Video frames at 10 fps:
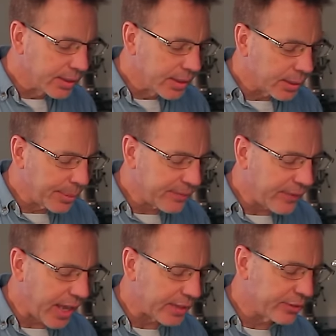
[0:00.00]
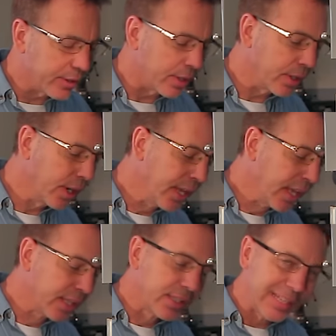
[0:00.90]
little bit faster,
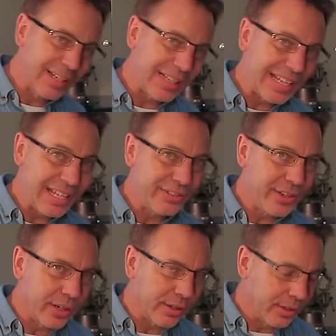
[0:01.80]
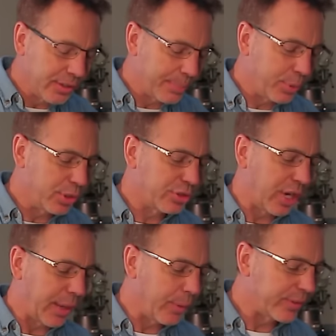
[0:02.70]
little easier to push
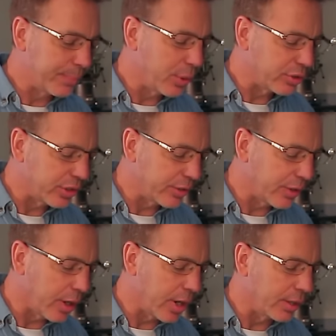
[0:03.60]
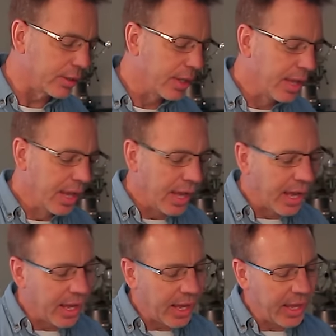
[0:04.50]
on. I wasn't pushing as hard.
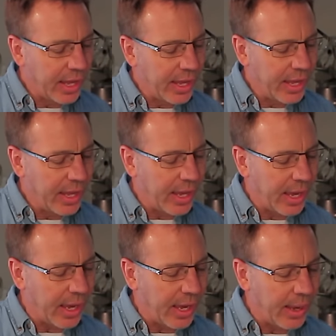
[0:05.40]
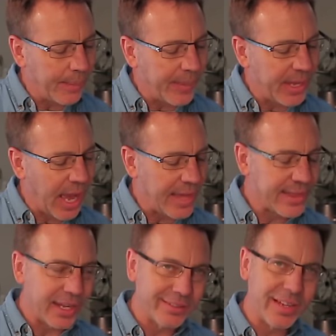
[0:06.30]
Um, I
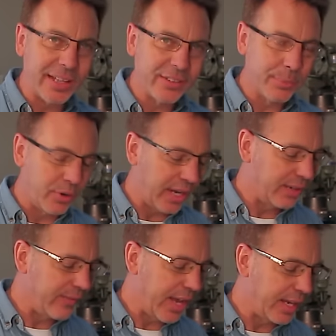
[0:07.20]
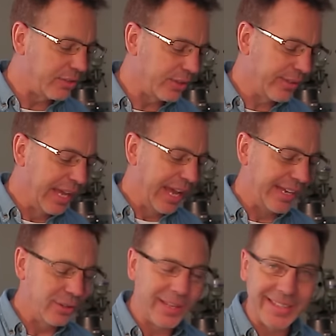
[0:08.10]
think it's got some great advantages.
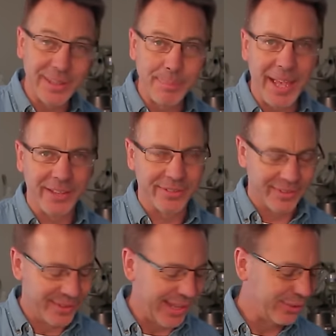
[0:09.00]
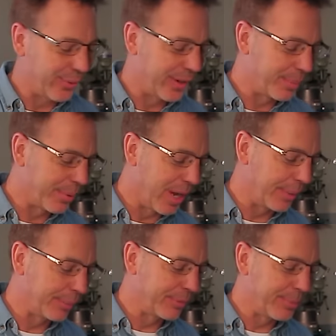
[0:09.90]
I don't like the mess. That's one of the
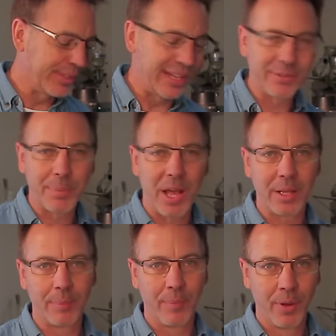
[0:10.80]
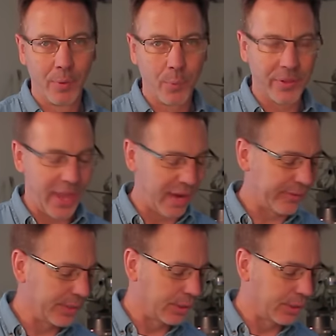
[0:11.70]
problems, but that's a problem with every